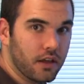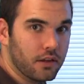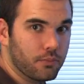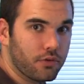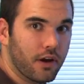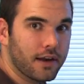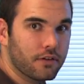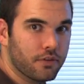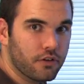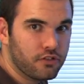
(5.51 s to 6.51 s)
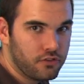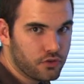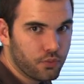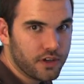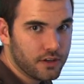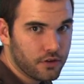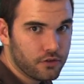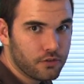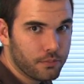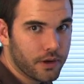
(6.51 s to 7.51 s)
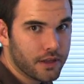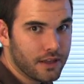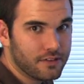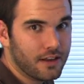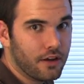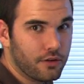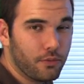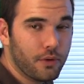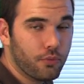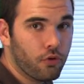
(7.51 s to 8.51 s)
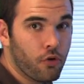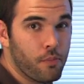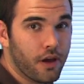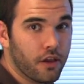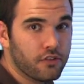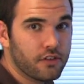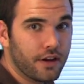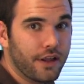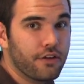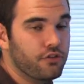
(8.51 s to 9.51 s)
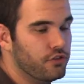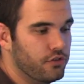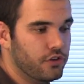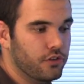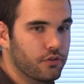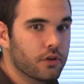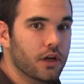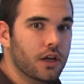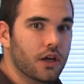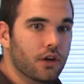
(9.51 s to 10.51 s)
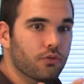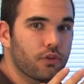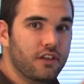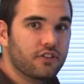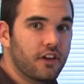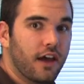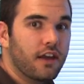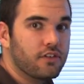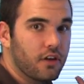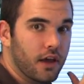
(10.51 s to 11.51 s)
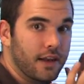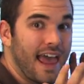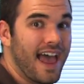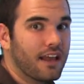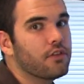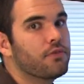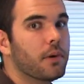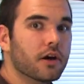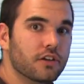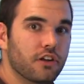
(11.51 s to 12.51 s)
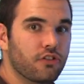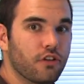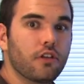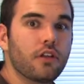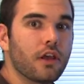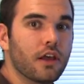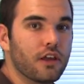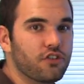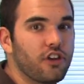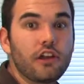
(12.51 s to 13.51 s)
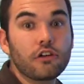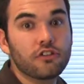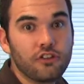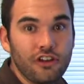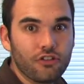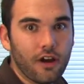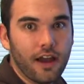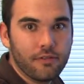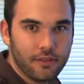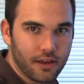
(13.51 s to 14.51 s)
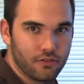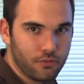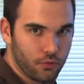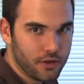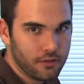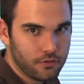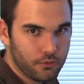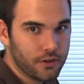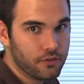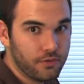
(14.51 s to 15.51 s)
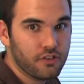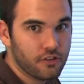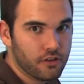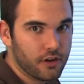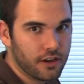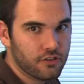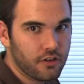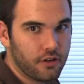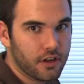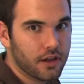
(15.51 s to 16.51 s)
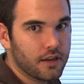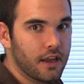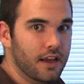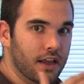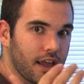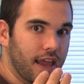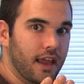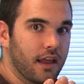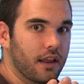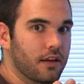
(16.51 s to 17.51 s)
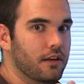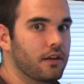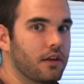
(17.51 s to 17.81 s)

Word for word: in, prior versions to Windows, but is now a little bit more robust that allows you to resize an active partition, say your C drive that Windows Vista is already installed on, and